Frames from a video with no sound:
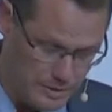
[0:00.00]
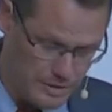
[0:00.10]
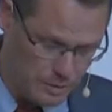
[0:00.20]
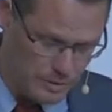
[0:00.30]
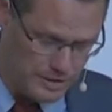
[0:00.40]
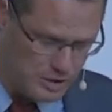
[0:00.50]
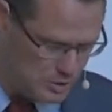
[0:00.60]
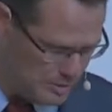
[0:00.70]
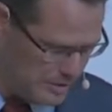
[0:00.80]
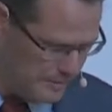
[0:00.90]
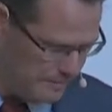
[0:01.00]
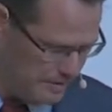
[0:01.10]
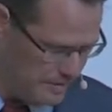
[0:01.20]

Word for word: through his Holy Spirit.